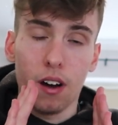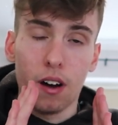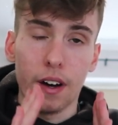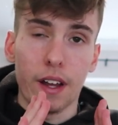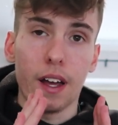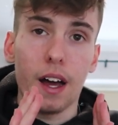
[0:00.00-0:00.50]

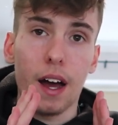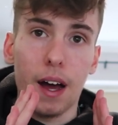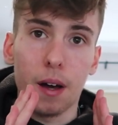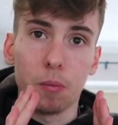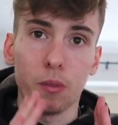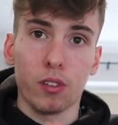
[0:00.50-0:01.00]
I
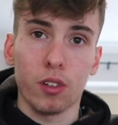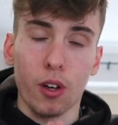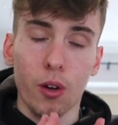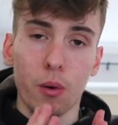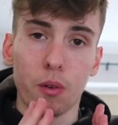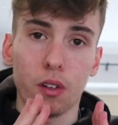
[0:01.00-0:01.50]
am
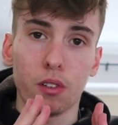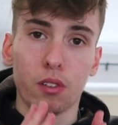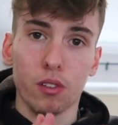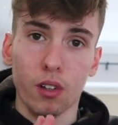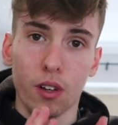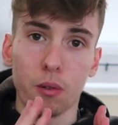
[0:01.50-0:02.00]
so,
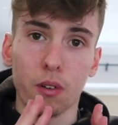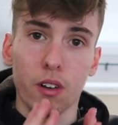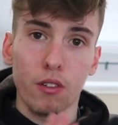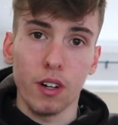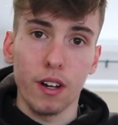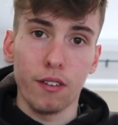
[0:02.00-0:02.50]
so
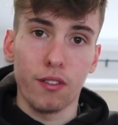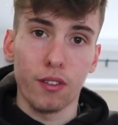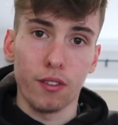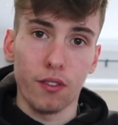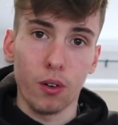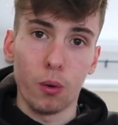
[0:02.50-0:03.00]

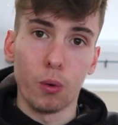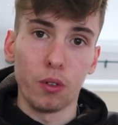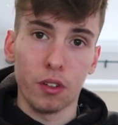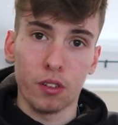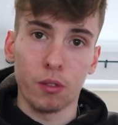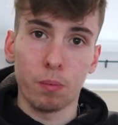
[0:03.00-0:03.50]
grateful for
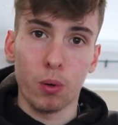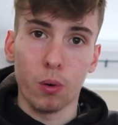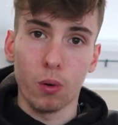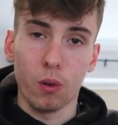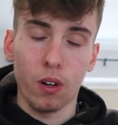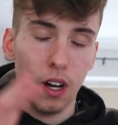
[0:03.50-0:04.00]
all the
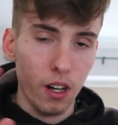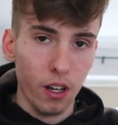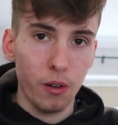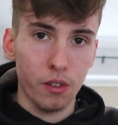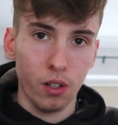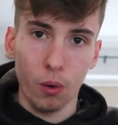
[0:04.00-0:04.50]
support.
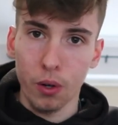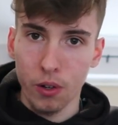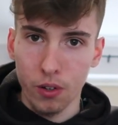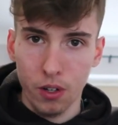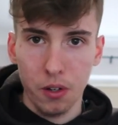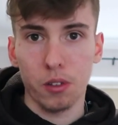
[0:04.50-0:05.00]
Hello to all
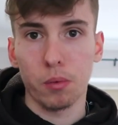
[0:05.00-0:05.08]
you new